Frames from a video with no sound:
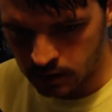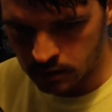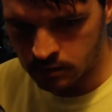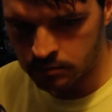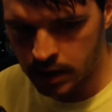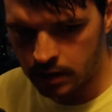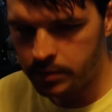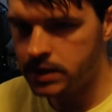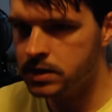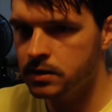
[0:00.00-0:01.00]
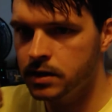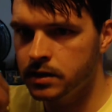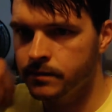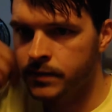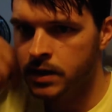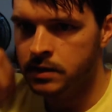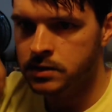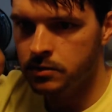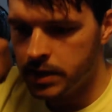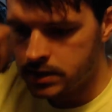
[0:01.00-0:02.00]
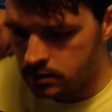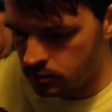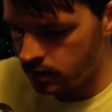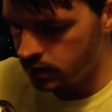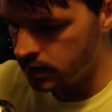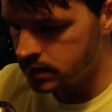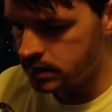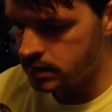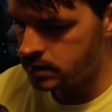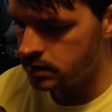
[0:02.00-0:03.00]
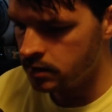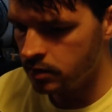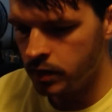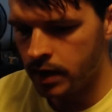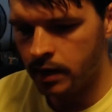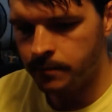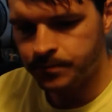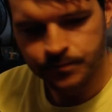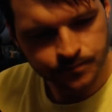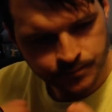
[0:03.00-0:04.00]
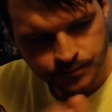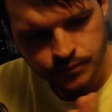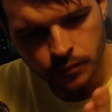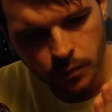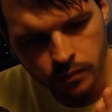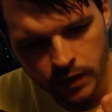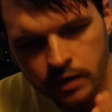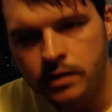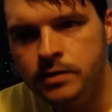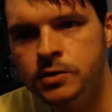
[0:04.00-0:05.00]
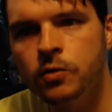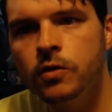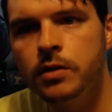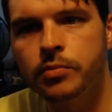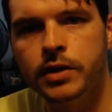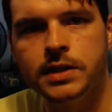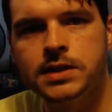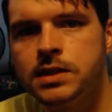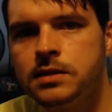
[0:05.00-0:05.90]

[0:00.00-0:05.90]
my basically So basically what it is, we got Torian Prince,